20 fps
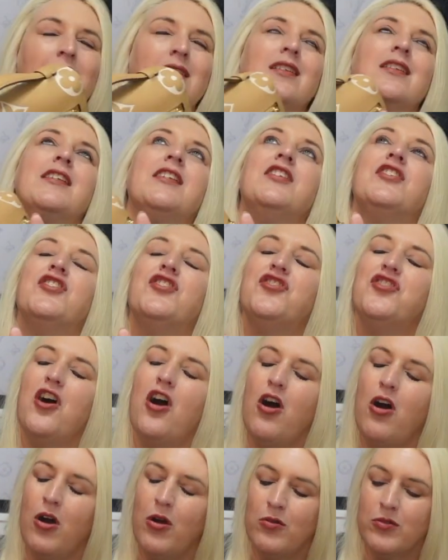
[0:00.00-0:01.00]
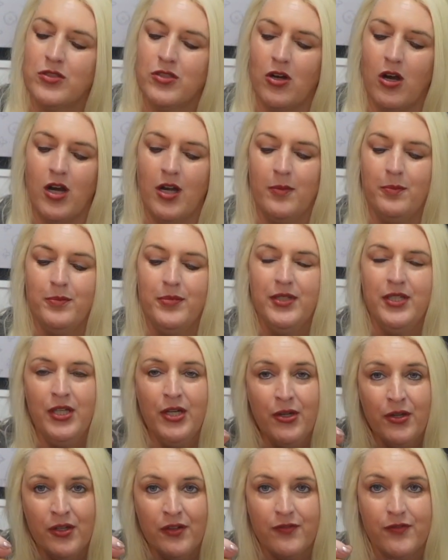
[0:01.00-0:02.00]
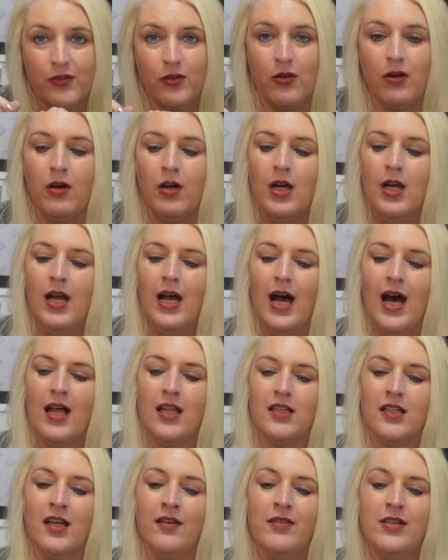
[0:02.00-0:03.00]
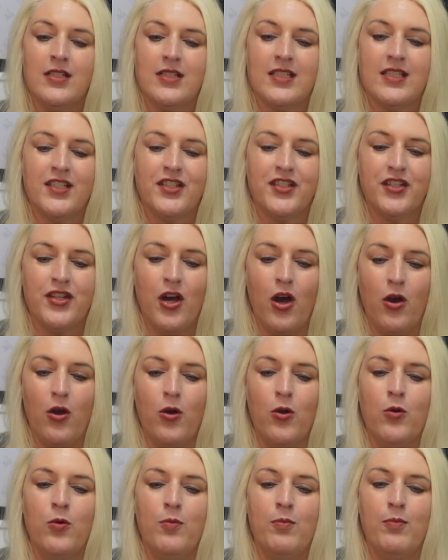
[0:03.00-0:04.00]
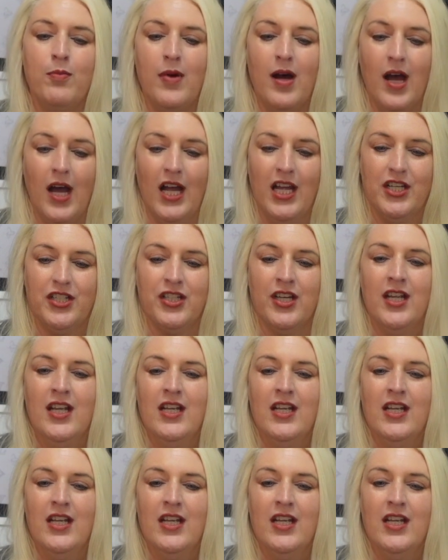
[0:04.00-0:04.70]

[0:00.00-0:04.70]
So darn beautiful. I love it so much.